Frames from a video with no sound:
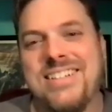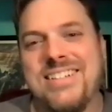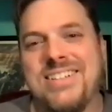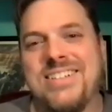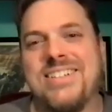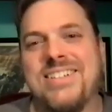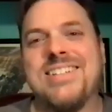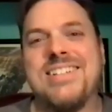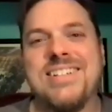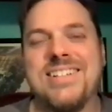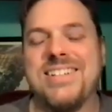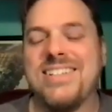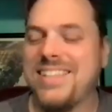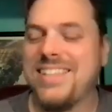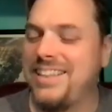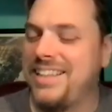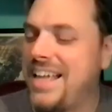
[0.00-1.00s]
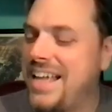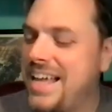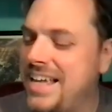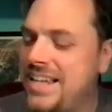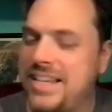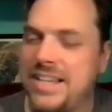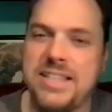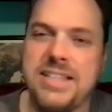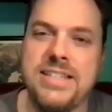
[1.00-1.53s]
Oh, the
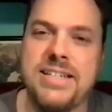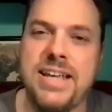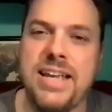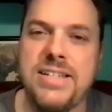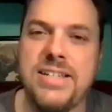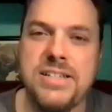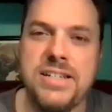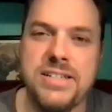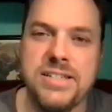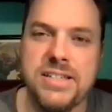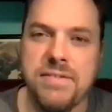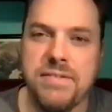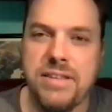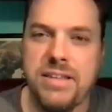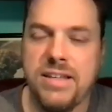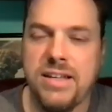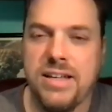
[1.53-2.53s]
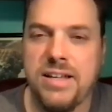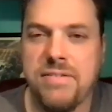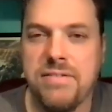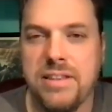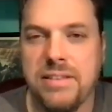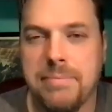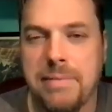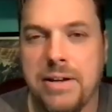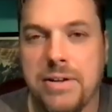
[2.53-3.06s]
lead, the tastiest of the
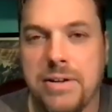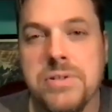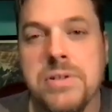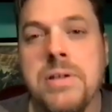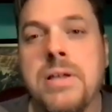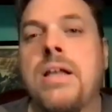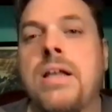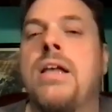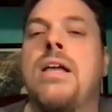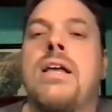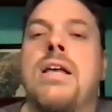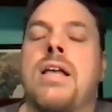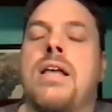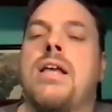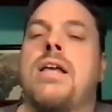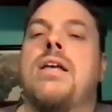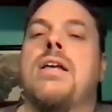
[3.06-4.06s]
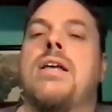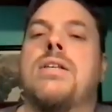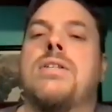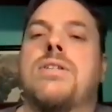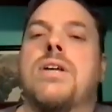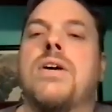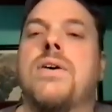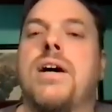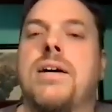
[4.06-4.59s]
metals.
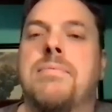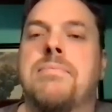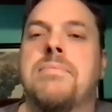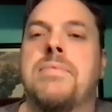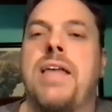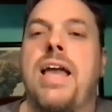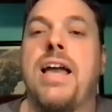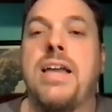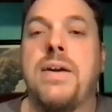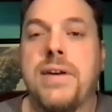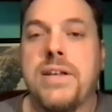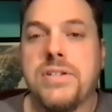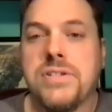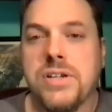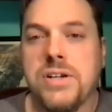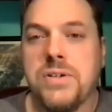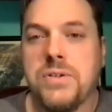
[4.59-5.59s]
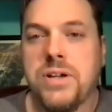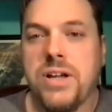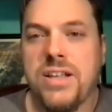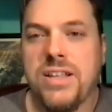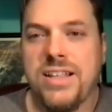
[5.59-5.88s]
So anyway, so